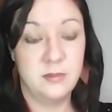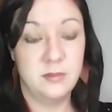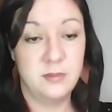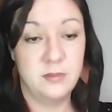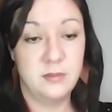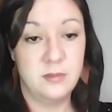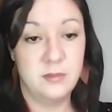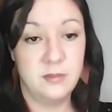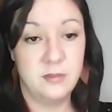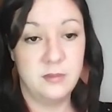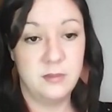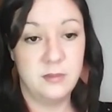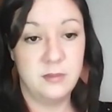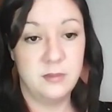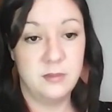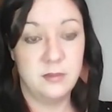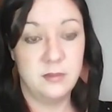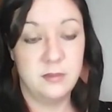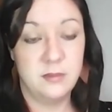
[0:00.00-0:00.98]

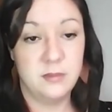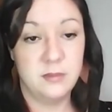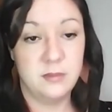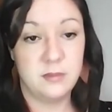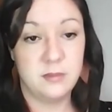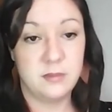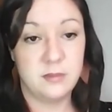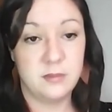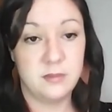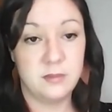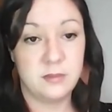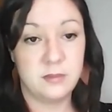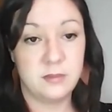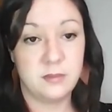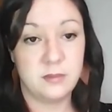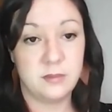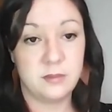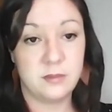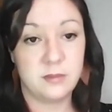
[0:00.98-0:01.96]

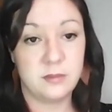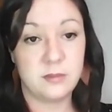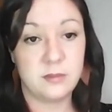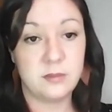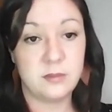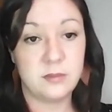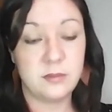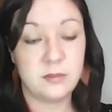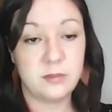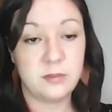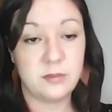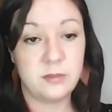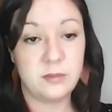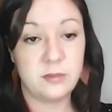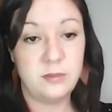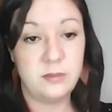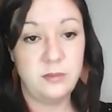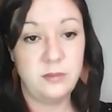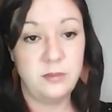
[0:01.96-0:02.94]

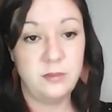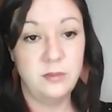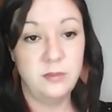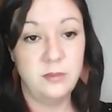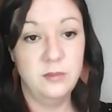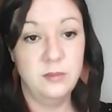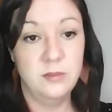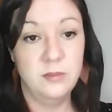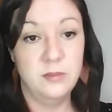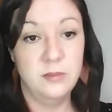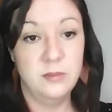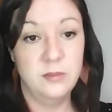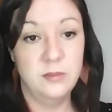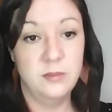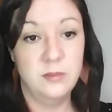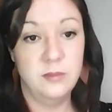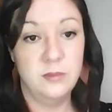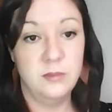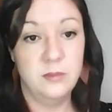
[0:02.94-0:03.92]

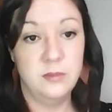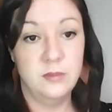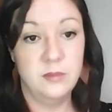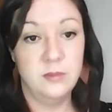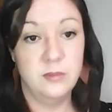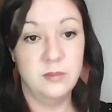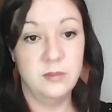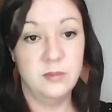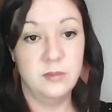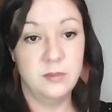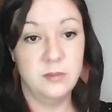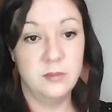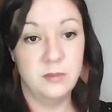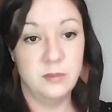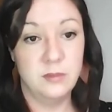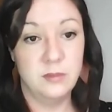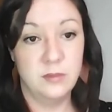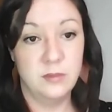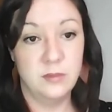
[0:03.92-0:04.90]

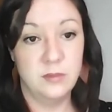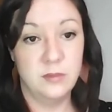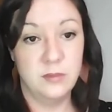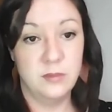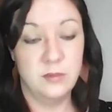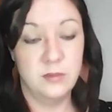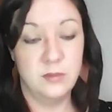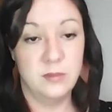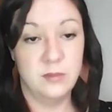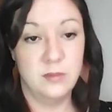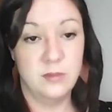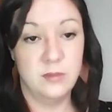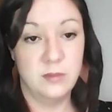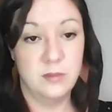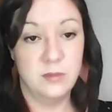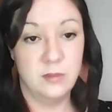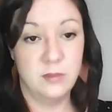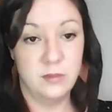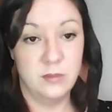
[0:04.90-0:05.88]

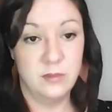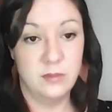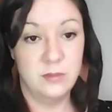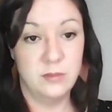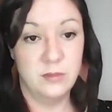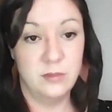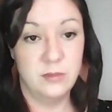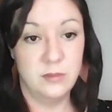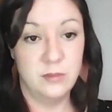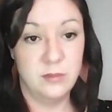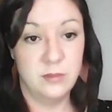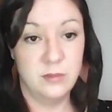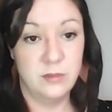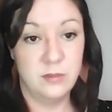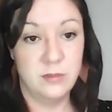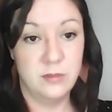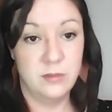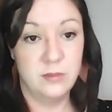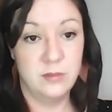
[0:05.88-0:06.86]

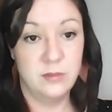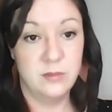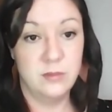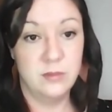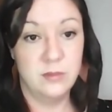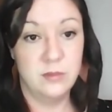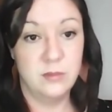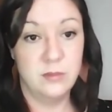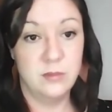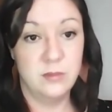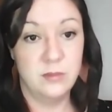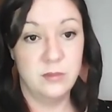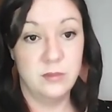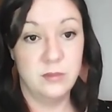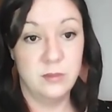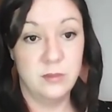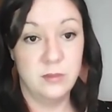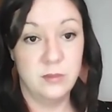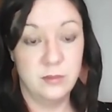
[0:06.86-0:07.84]

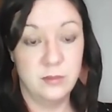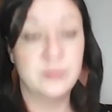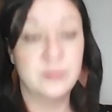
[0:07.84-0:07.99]
The person shown says nothing.